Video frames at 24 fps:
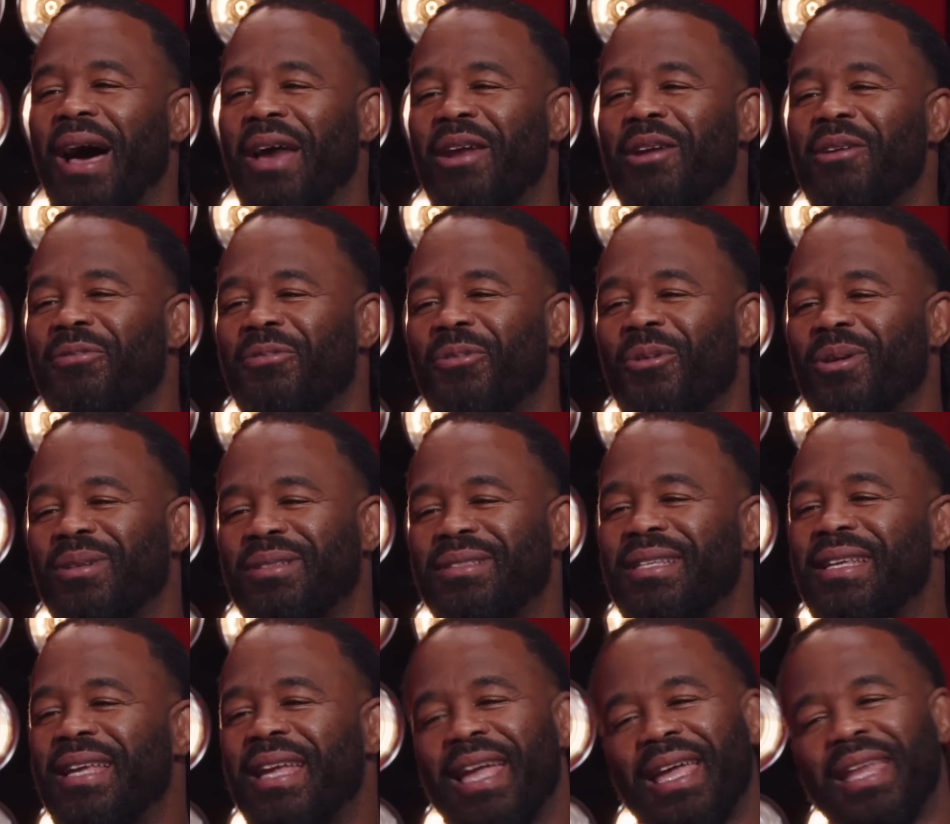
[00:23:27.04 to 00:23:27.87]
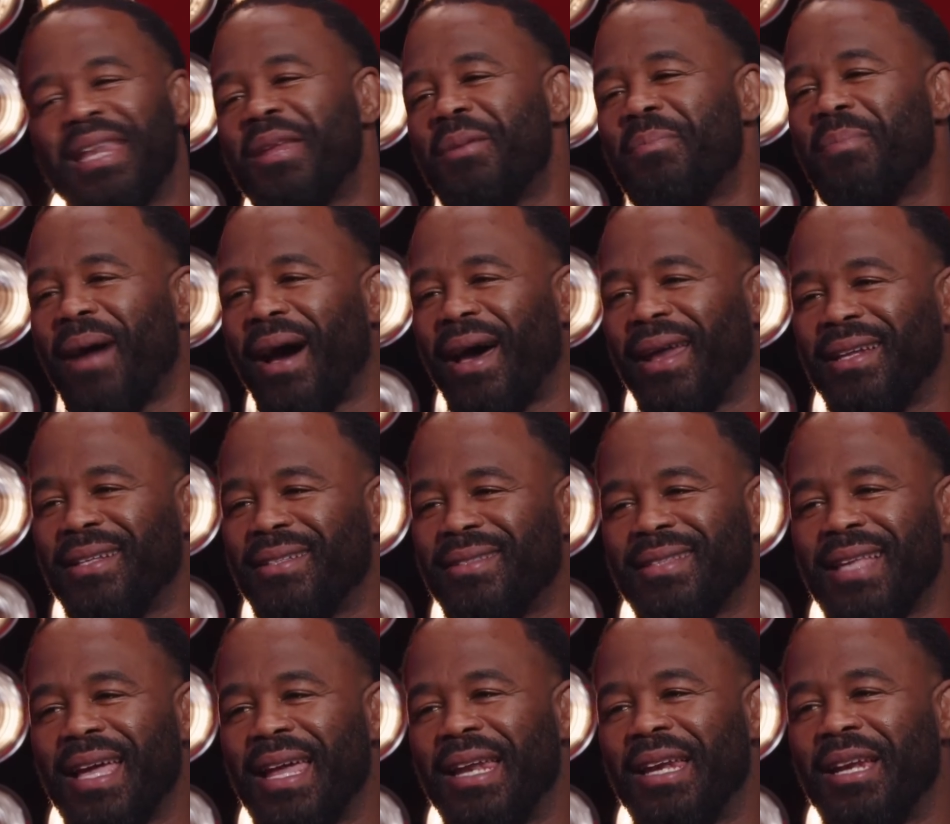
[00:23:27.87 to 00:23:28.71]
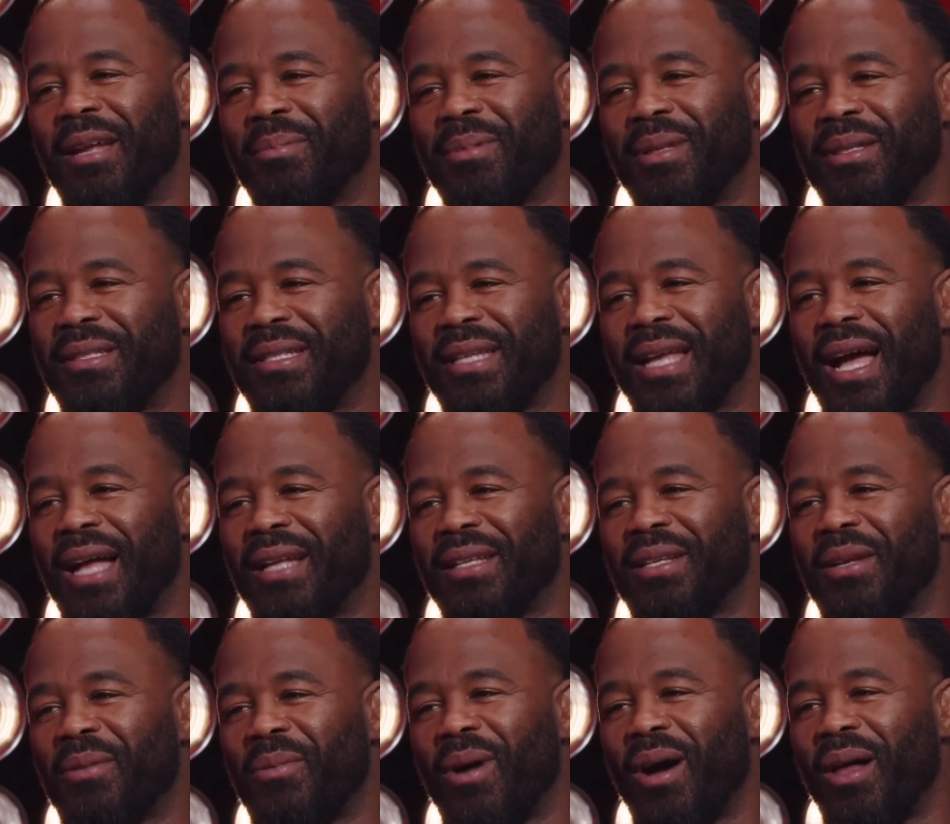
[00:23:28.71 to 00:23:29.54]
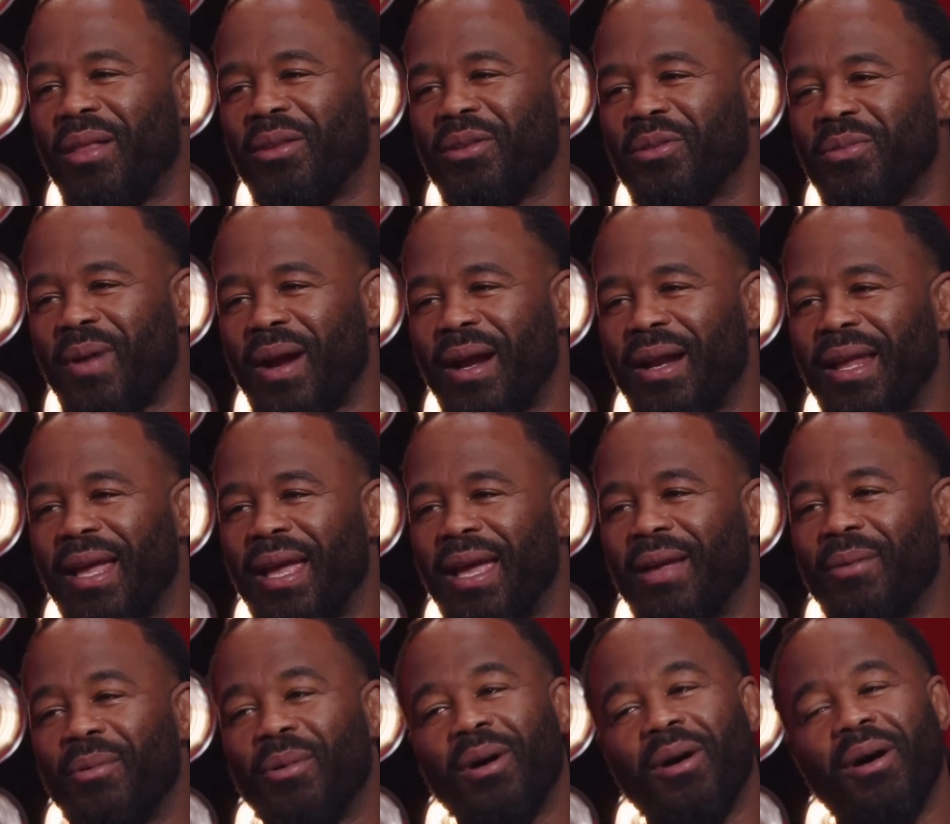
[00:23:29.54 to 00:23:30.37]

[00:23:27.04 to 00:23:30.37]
I don't foresee anybody standing up to Deontay Wilder's right hand. But